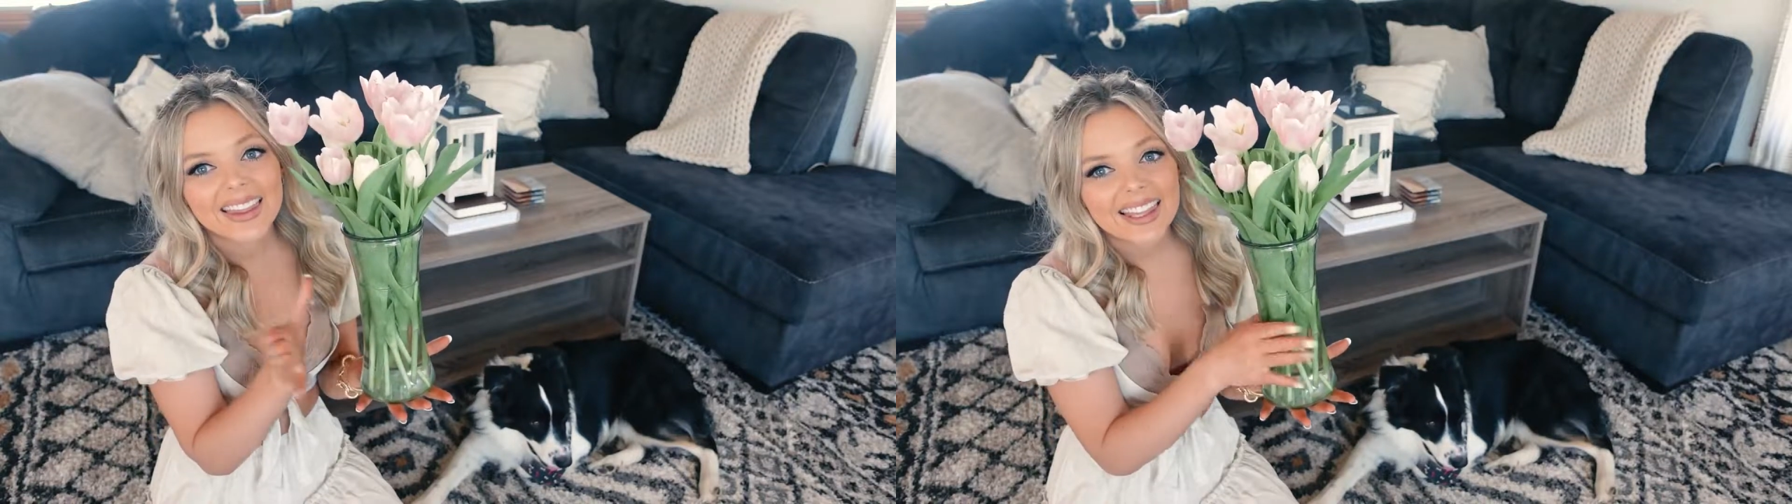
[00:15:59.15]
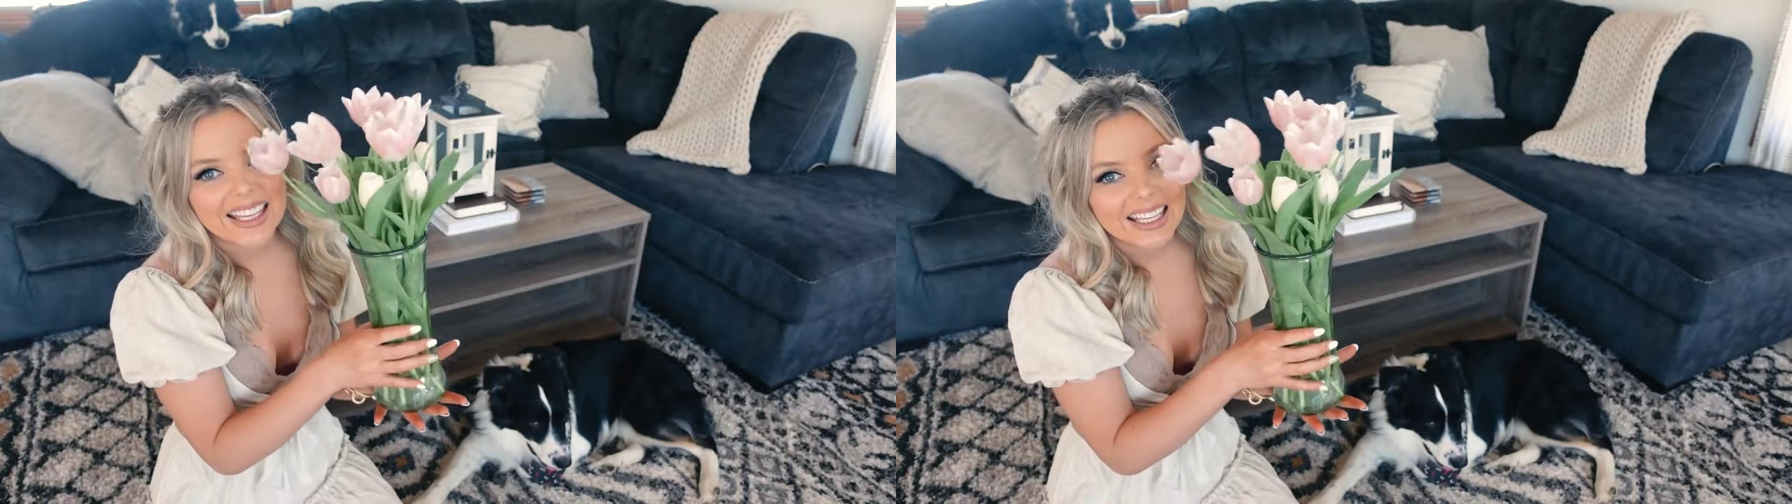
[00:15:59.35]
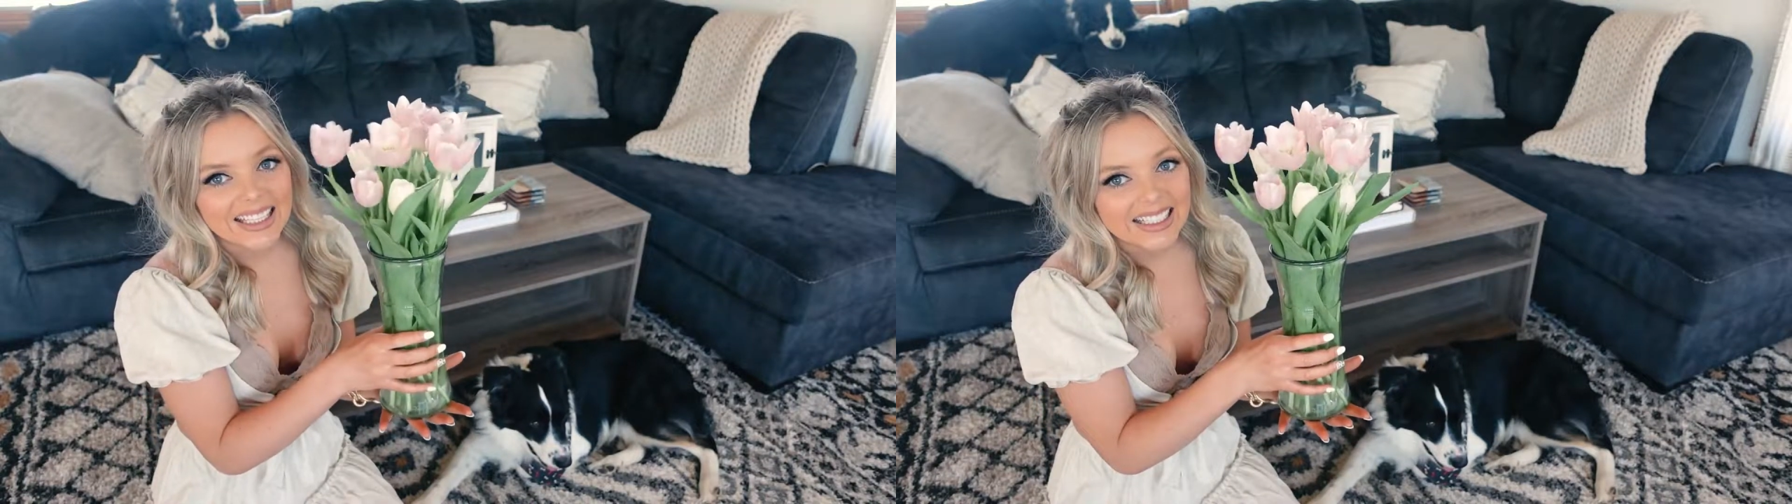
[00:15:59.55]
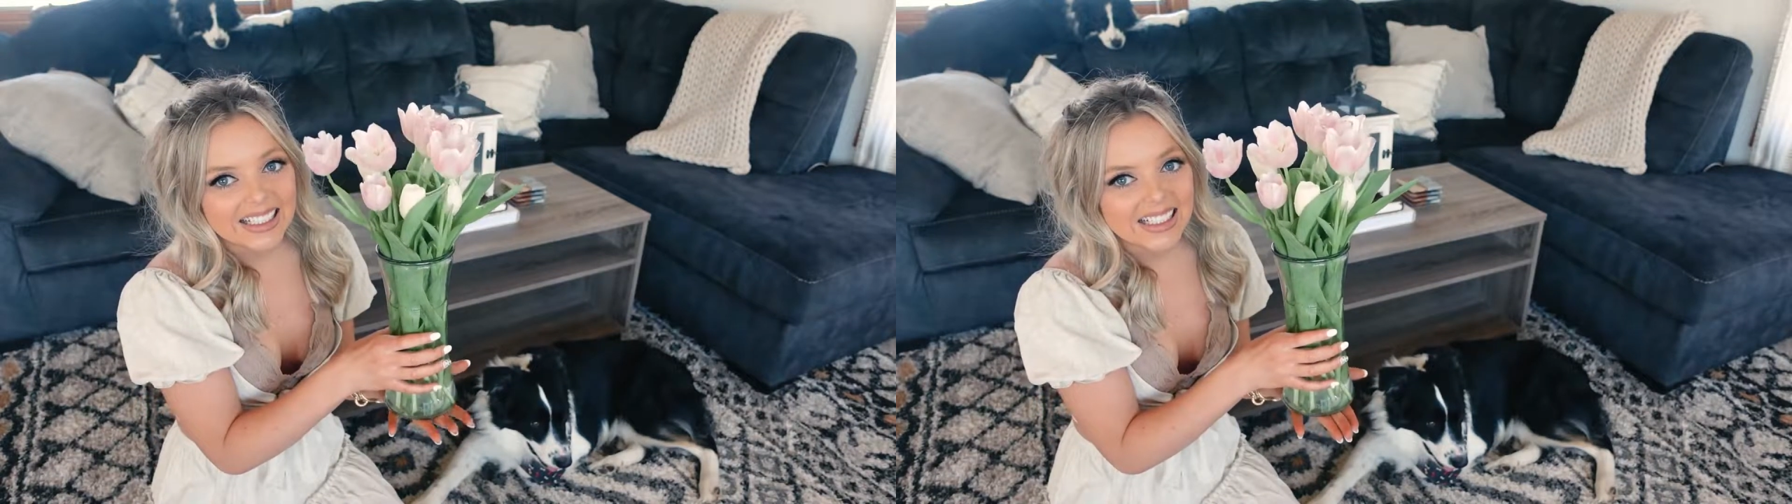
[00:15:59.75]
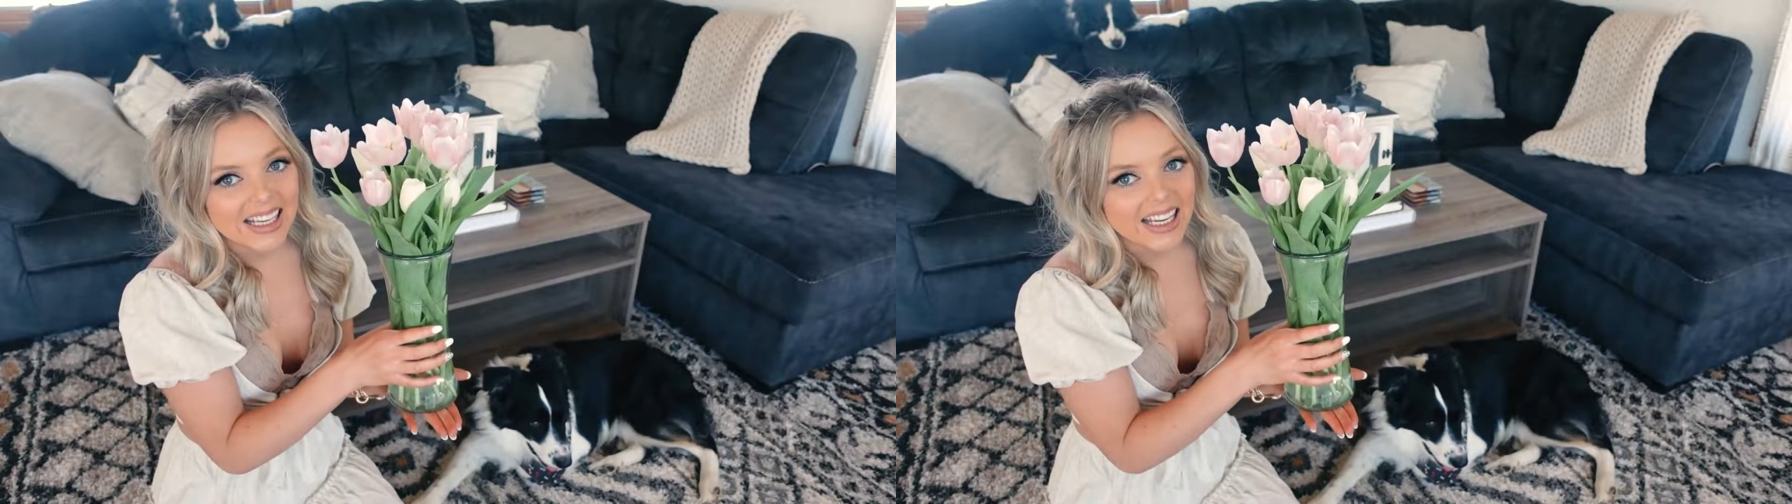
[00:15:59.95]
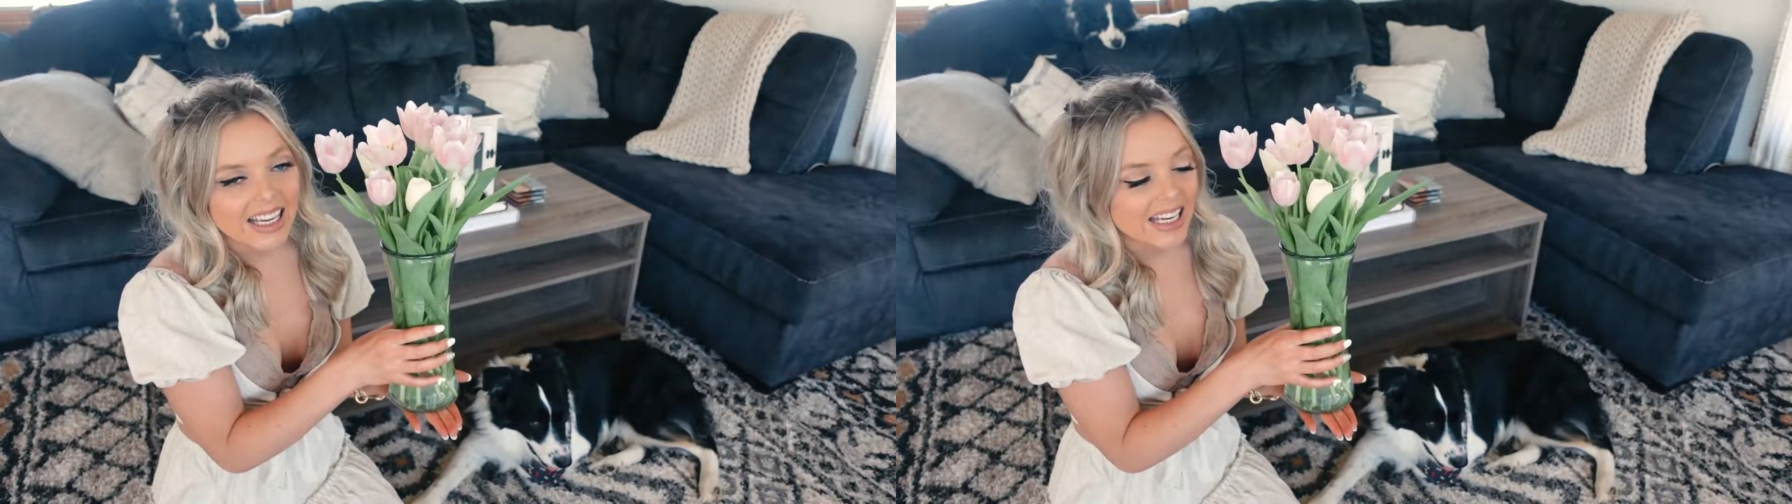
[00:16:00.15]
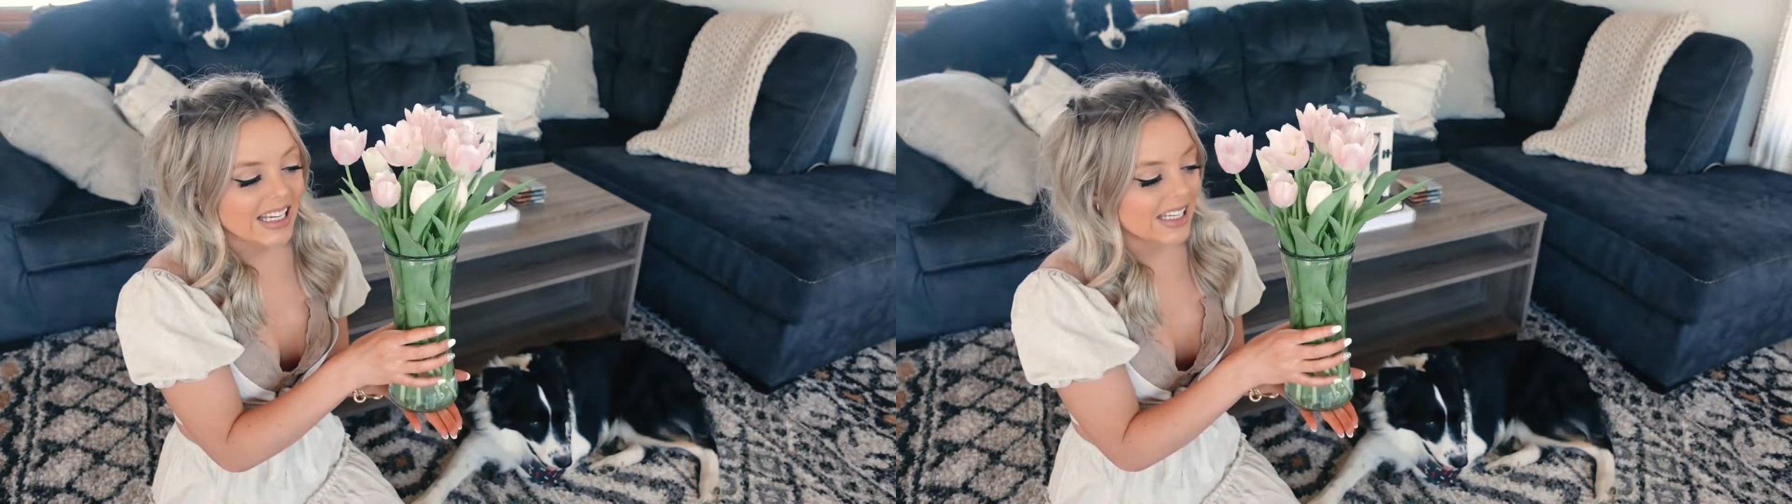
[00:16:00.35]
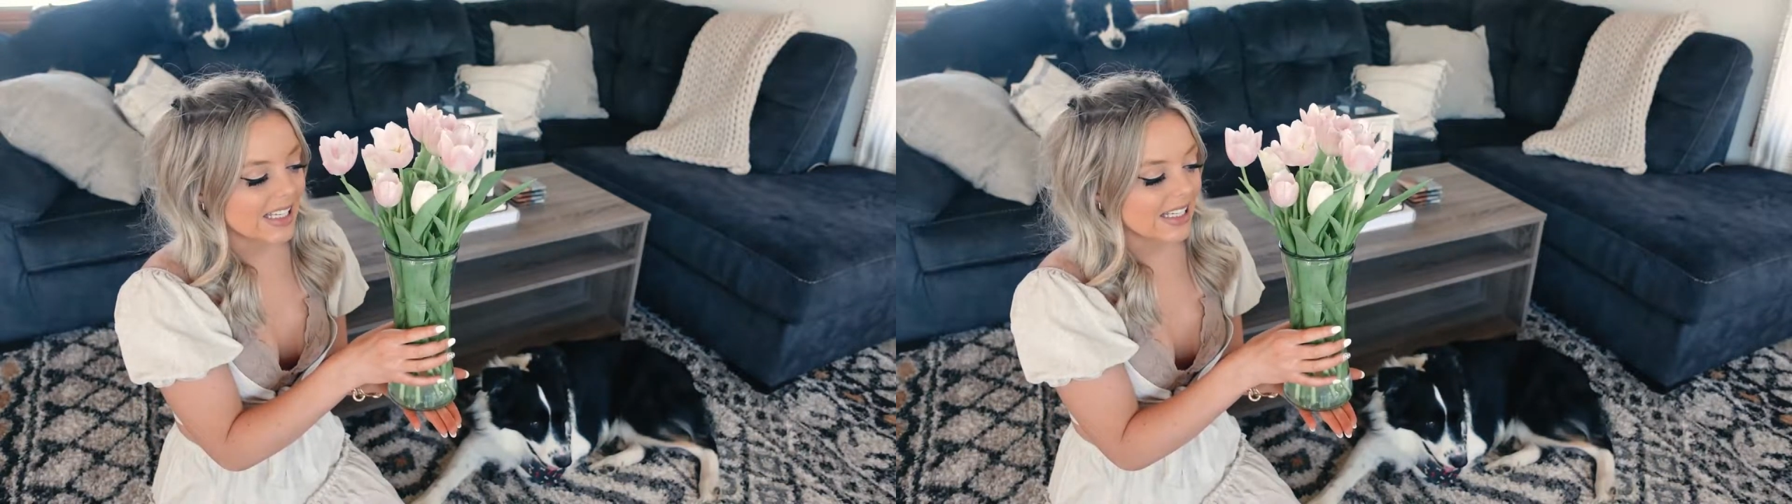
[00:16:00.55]
these
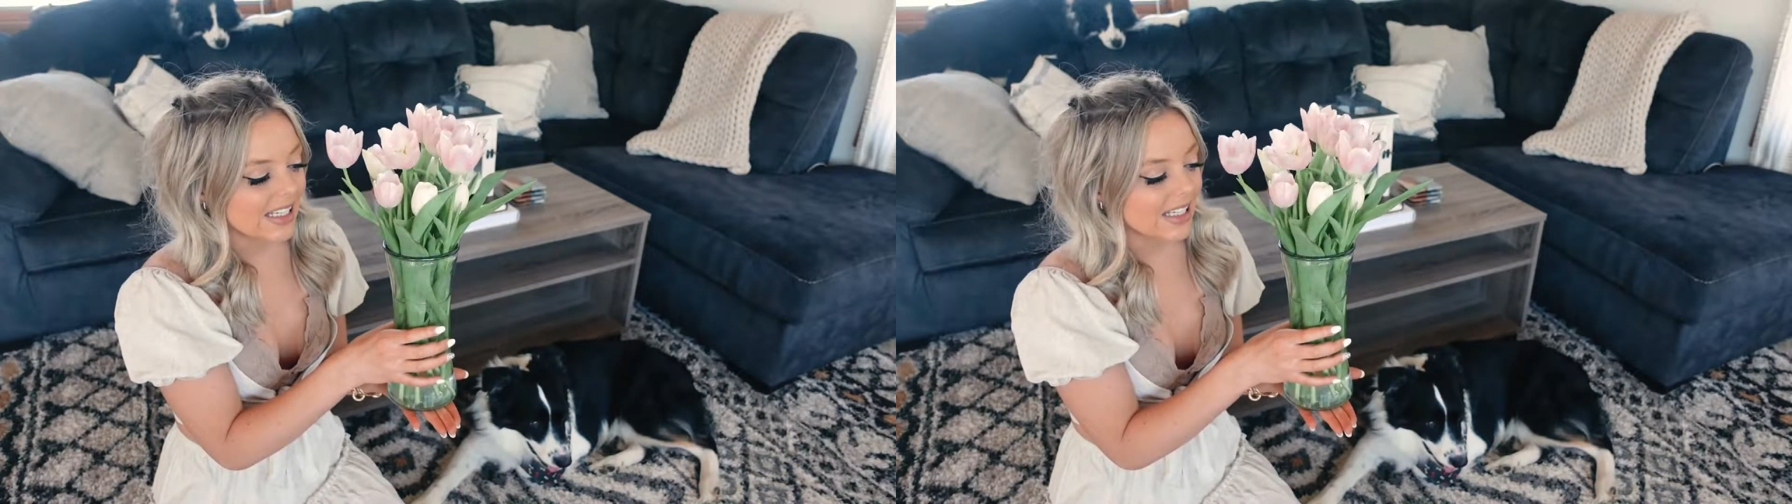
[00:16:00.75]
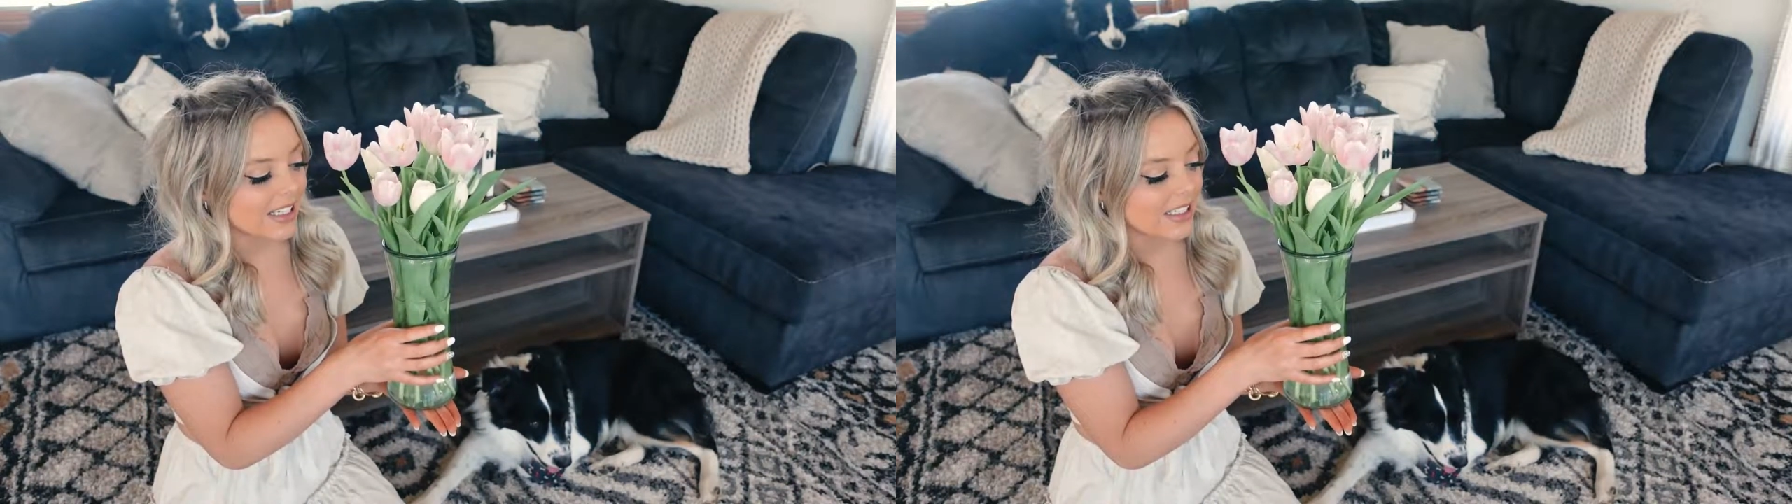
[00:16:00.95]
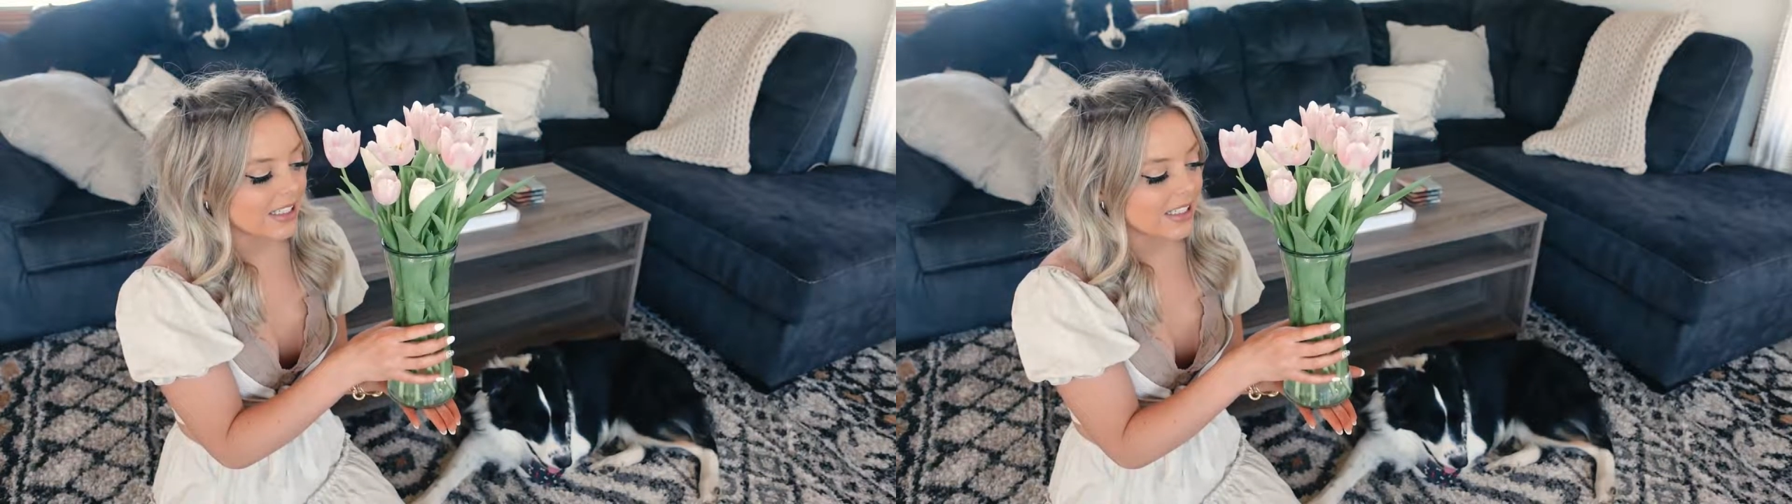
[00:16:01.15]
in